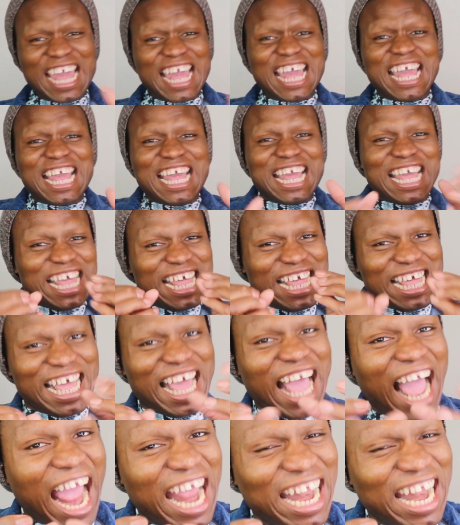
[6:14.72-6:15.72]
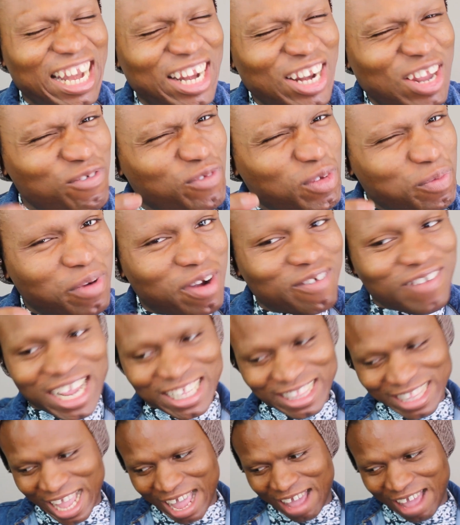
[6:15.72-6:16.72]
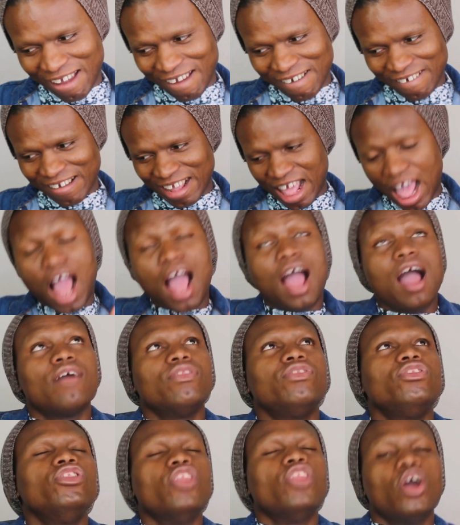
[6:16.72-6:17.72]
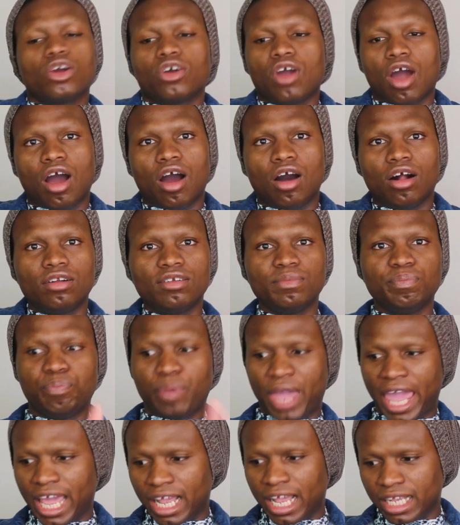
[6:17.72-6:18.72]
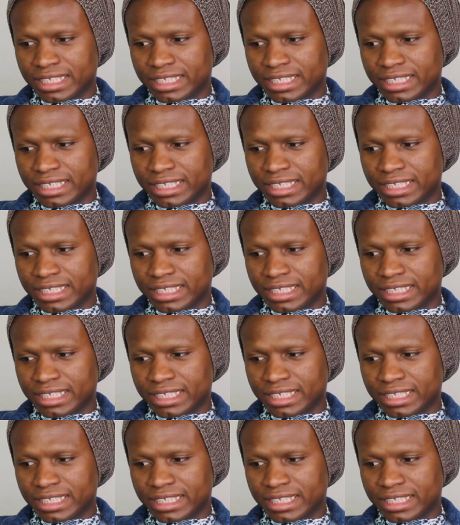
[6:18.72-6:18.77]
Put the bleach right on your roots. right now. Oh, no go base